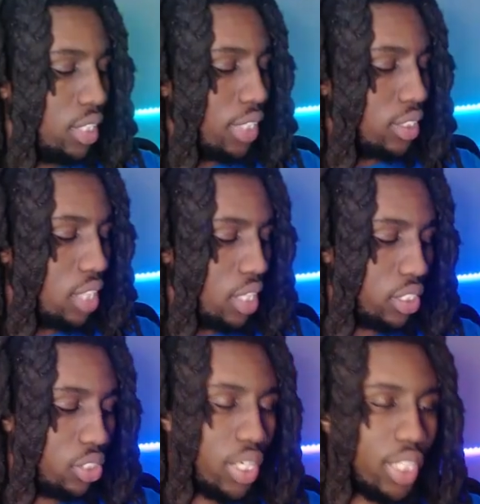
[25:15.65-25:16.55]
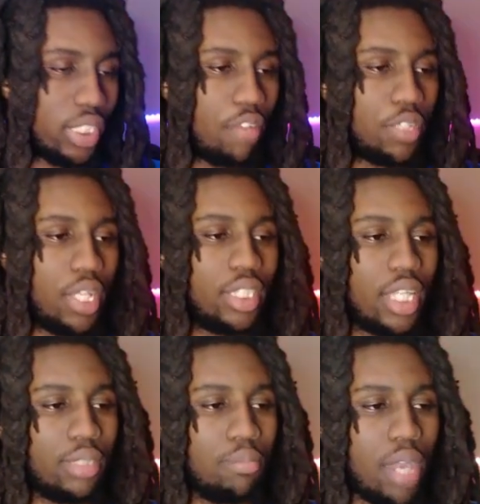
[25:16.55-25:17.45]
nothing crazy. I feel like that's a
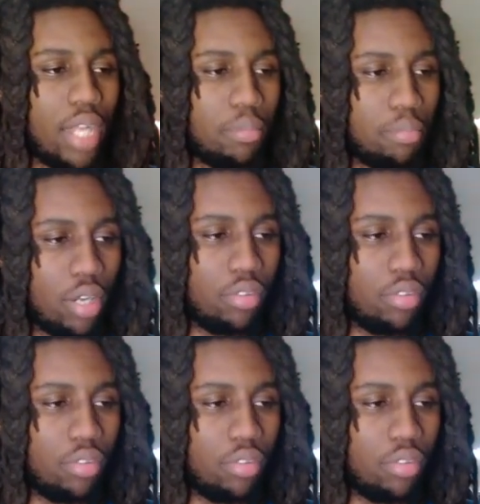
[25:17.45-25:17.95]
minor buff.